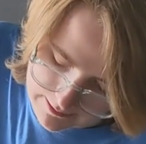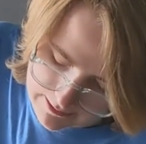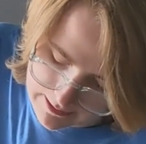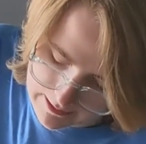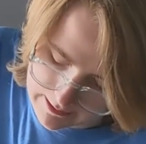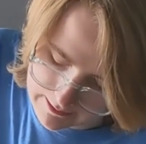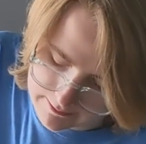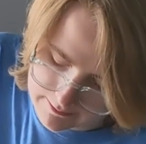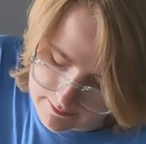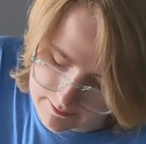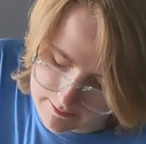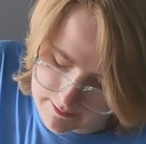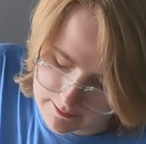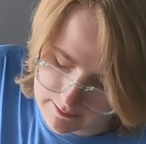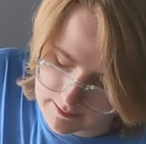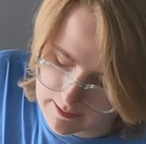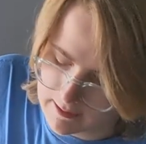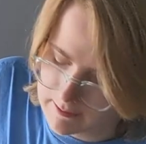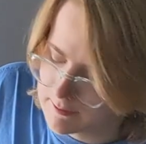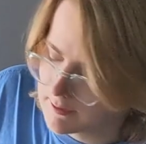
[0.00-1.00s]
of the eyes just a
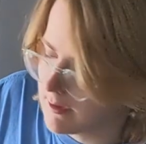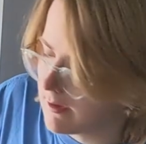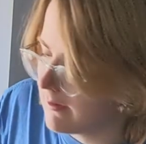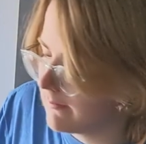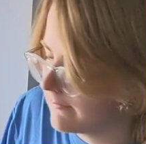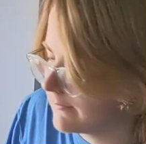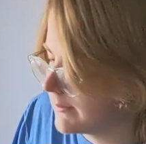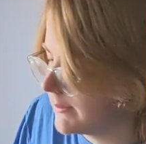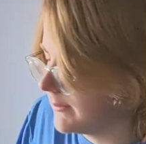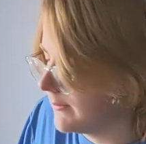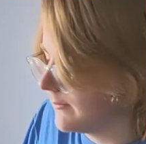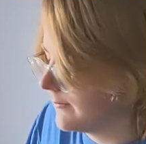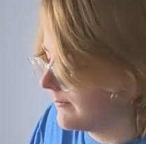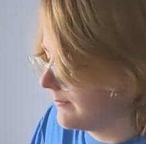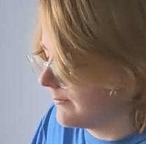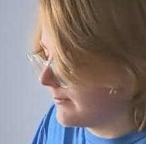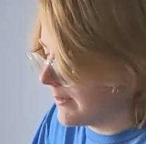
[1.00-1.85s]
touch off too,